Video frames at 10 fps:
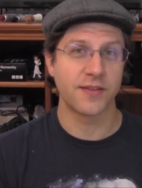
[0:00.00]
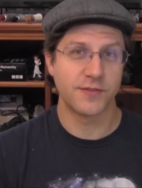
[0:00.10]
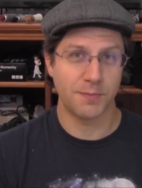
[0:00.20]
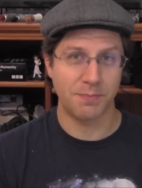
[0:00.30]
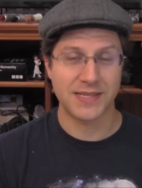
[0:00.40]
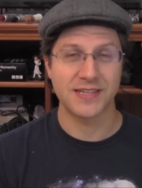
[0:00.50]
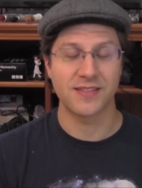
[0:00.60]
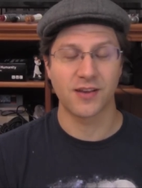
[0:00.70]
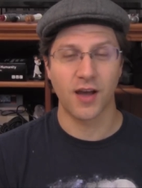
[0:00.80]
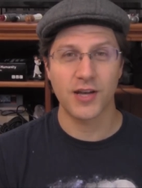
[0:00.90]
of
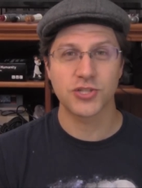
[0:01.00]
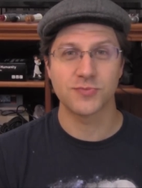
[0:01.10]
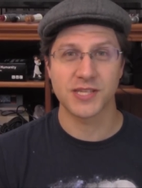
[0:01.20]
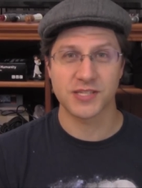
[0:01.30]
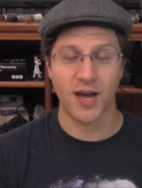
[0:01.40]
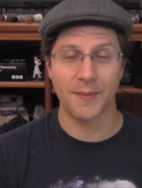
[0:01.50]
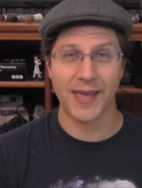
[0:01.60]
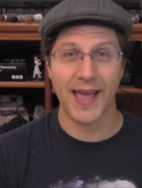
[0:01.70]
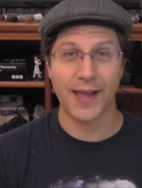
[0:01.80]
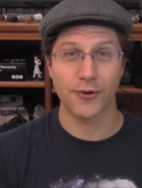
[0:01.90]
depicting the costumes as
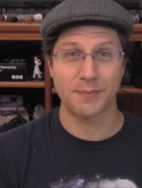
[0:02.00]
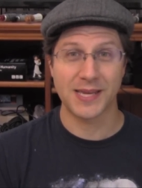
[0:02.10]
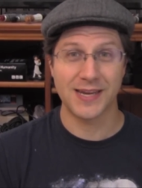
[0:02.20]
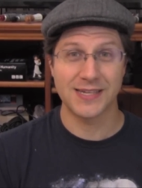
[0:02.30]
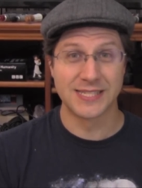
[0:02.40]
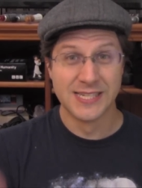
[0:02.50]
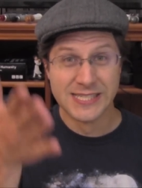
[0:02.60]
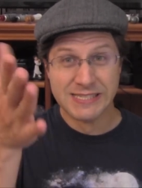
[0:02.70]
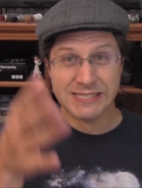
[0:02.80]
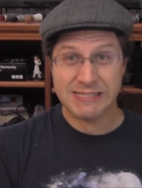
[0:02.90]
comic accurate because
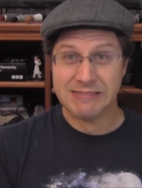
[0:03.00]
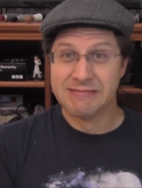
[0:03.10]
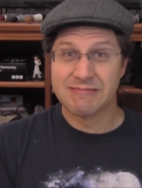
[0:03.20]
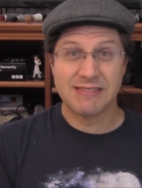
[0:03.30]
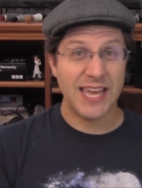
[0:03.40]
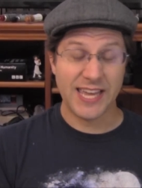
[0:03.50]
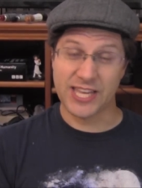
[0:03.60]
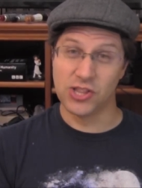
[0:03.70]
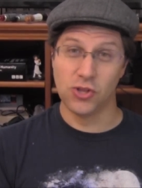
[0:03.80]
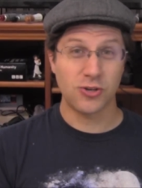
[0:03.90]
it
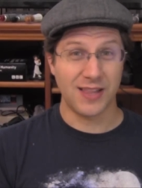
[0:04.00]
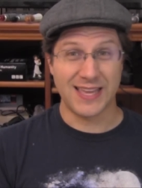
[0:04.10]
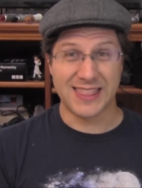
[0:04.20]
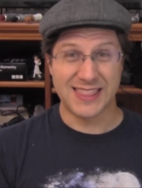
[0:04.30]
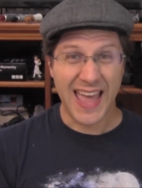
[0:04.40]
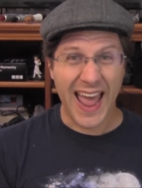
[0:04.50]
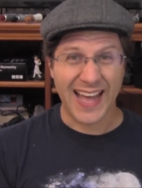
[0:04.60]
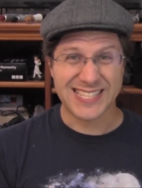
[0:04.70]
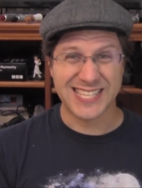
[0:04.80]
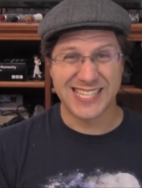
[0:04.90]
can look like
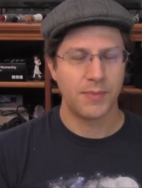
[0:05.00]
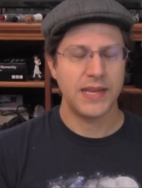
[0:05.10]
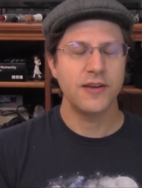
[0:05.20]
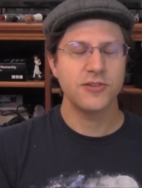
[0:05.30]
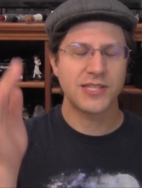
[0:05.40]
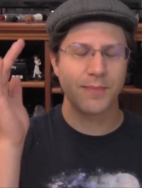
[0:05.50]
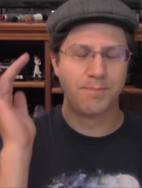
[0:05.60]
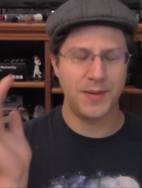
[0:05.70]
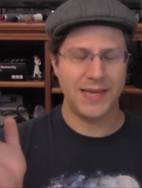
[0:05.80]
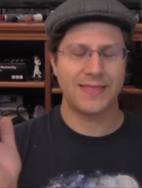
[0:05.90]
that. But here's the
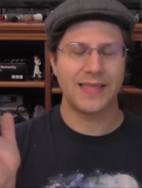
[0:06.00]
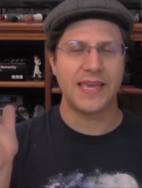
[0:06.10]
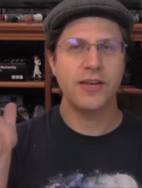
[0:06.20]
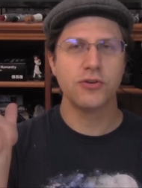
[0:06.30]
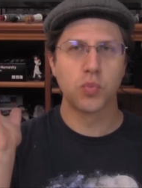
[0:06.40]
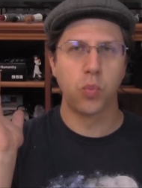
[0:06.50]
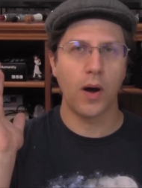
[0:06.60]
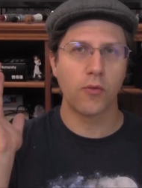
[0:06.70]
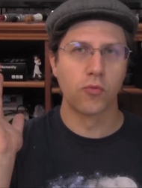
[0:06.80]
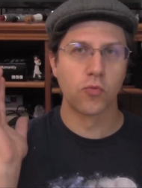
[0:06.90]
big thing. Here's
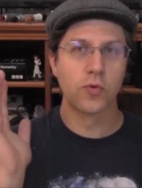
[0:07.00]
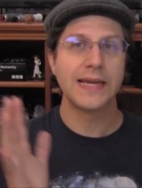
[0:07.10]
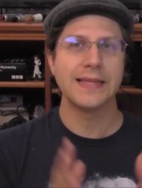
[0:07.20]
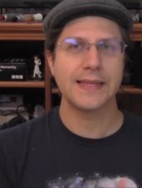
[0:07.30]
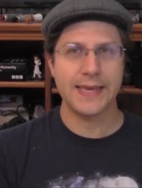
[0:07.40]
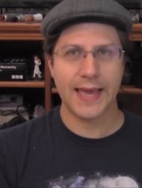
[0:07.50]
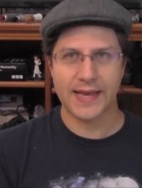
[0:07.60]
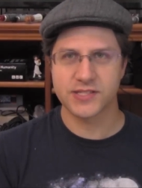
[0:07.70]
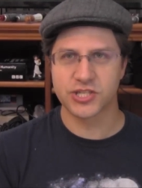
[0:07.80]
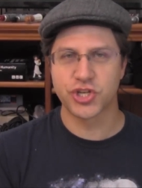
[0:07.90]
what really
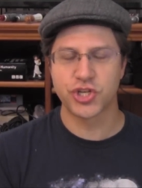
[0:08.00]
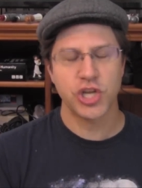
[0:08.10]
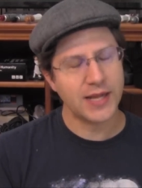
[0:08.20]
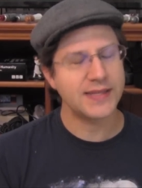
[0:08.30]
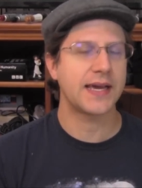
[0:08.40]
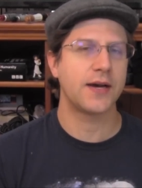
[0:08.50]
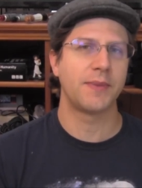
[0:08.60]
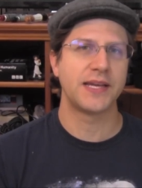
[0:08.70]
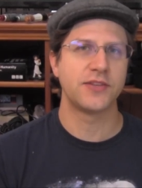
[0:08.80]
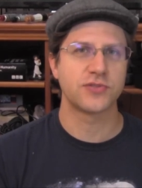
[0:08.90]
has shut
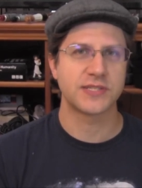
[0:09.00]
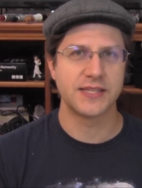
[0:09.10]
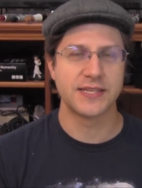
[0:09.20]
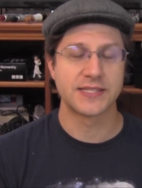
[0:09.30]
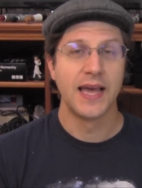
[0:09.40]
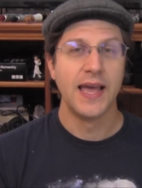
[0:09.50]
down my interest in this.